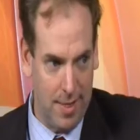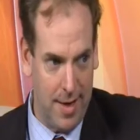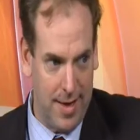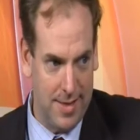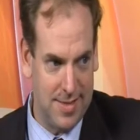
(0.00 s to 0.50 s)

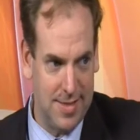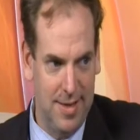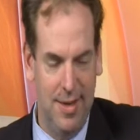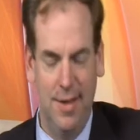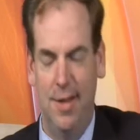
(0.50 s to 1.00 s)
Lakes.
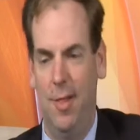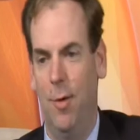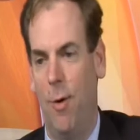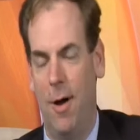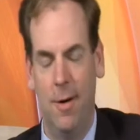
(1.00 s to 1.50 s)
The
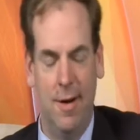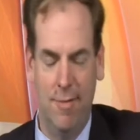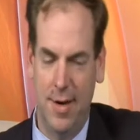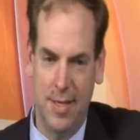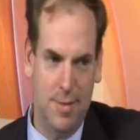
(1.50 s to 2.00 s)
water
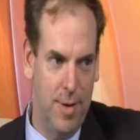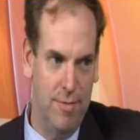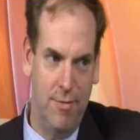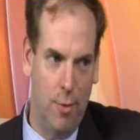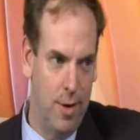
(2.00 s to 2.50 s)
never gets
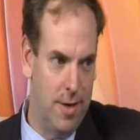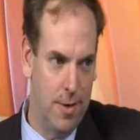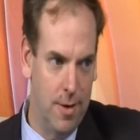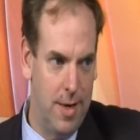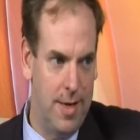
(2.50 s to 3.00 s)
above 40
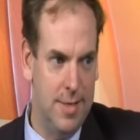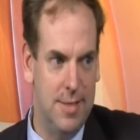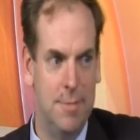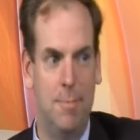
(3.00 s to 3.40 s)
degrees,